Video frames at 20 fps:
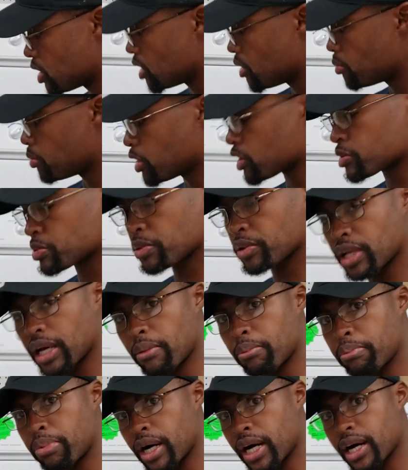Most people
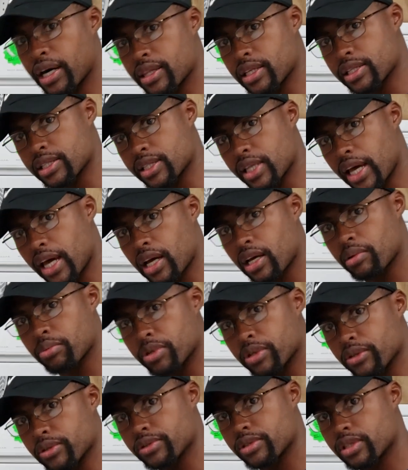that buy the
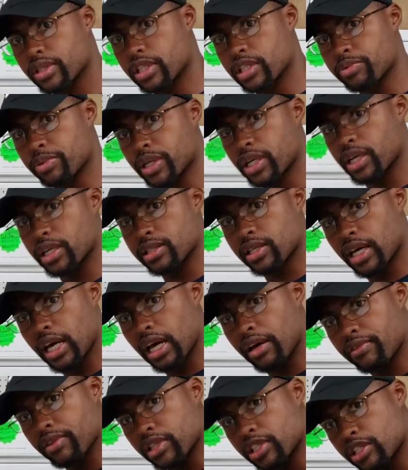stackables is because they
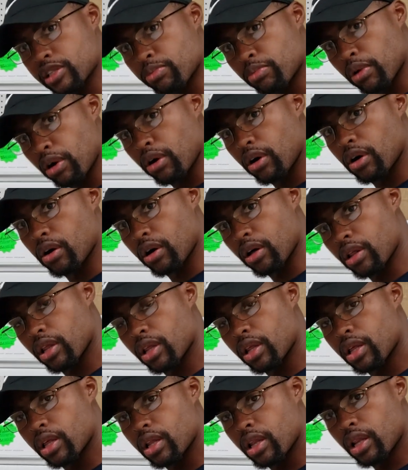have a small
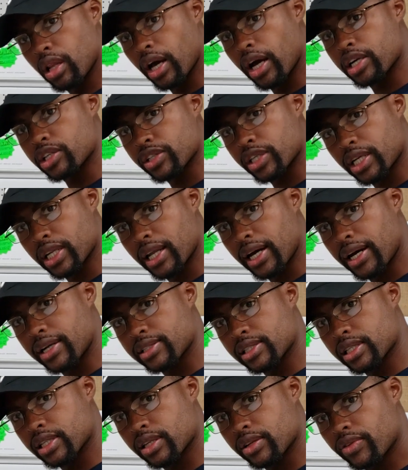laundry
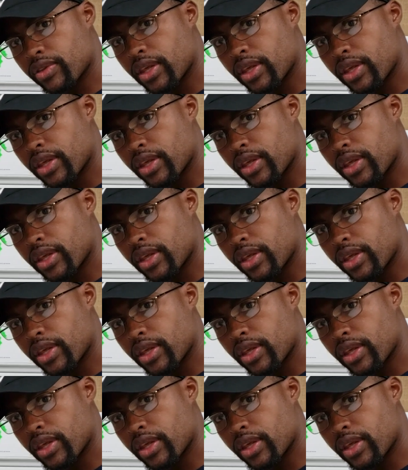closet